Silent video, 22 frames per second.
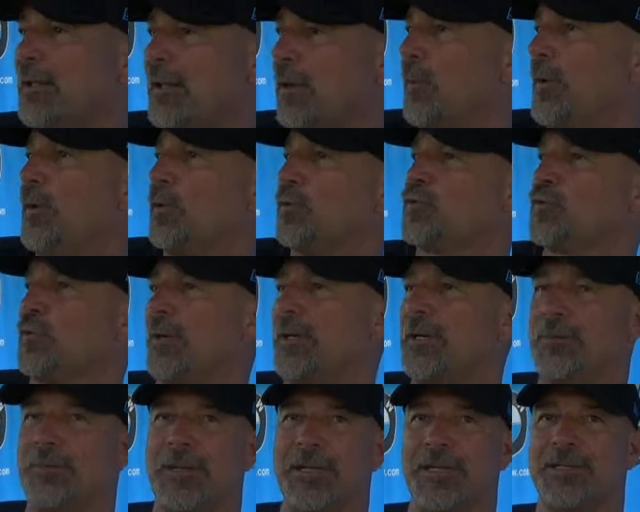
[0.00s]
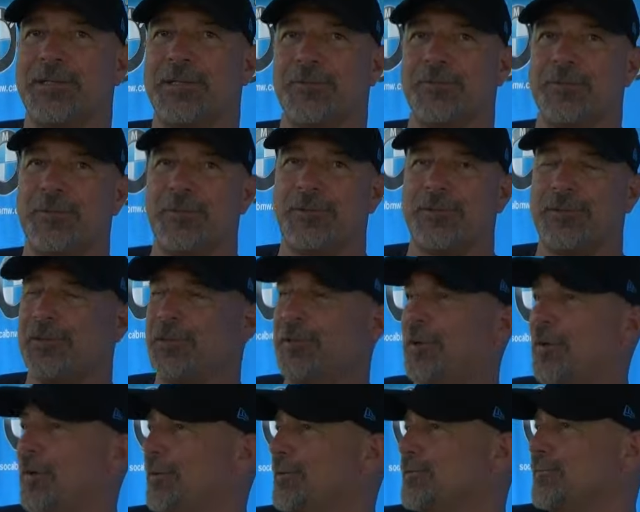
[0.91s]
We don't treat them any different, you
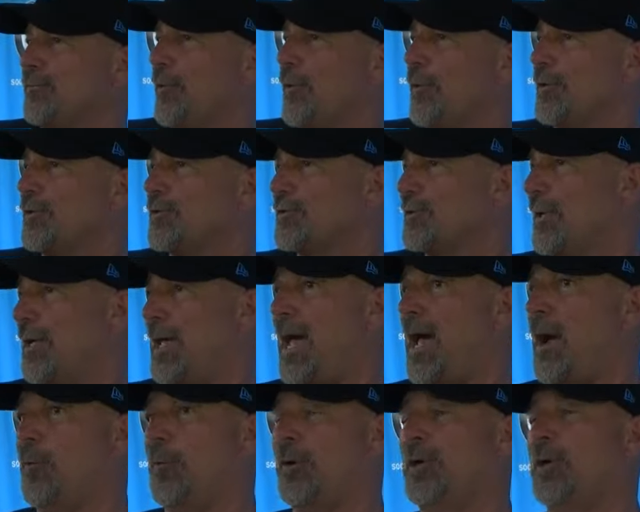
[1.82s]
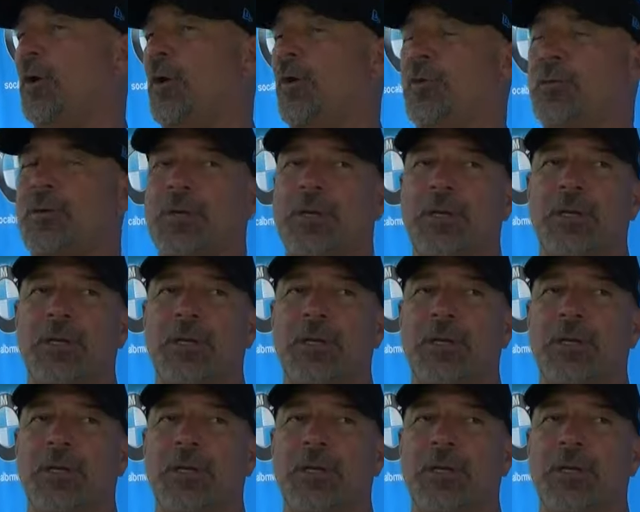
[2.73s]
know, as far as how we go